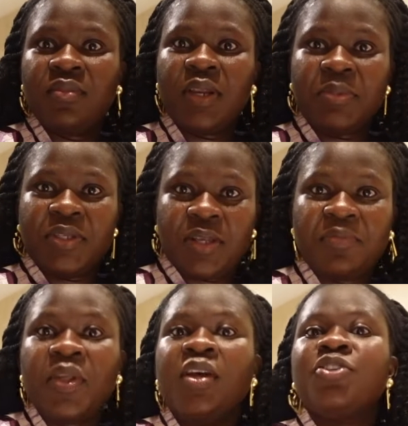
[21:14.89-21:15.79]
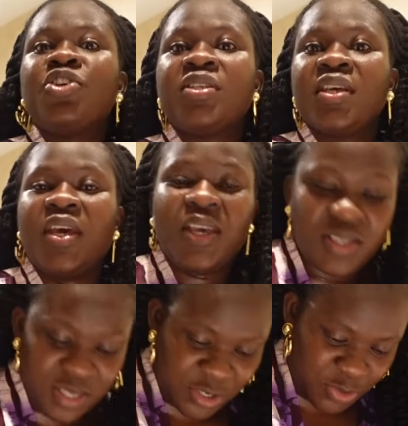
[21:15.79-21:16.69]
let me stop, just in
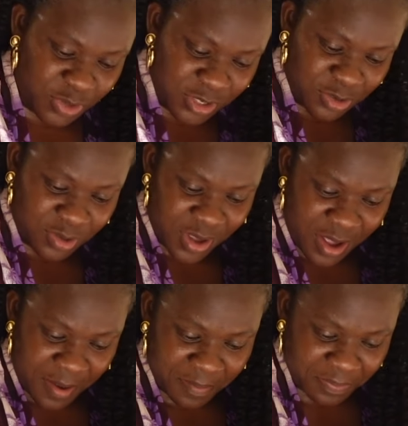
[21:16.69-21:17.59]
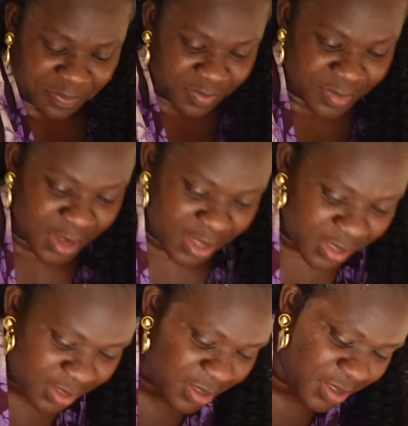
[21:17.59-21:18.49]
case I do a little, um,
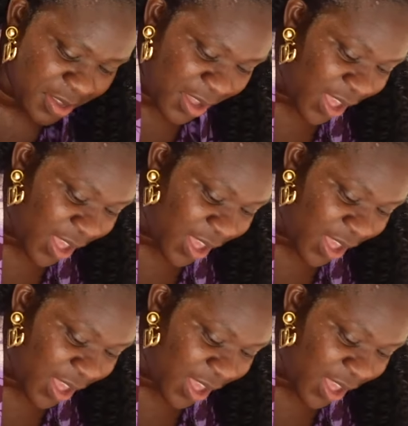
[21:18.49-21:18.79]
I